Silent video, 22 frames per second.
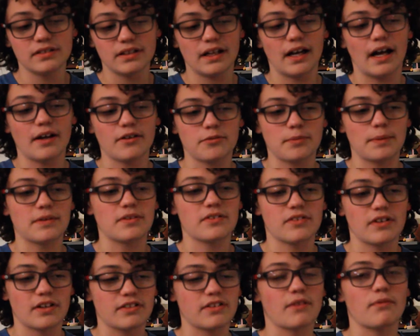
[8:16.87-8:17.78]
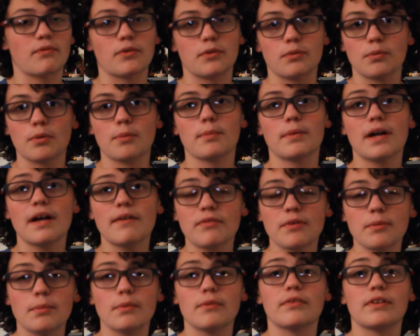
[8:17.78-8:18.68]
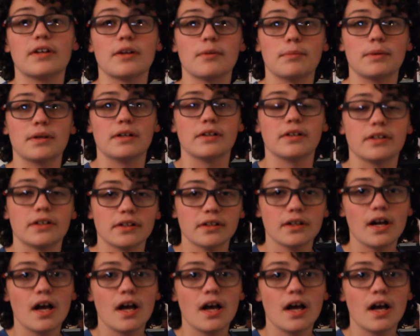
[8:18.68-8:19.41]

I was about to say except for The Room, but every movie can be good.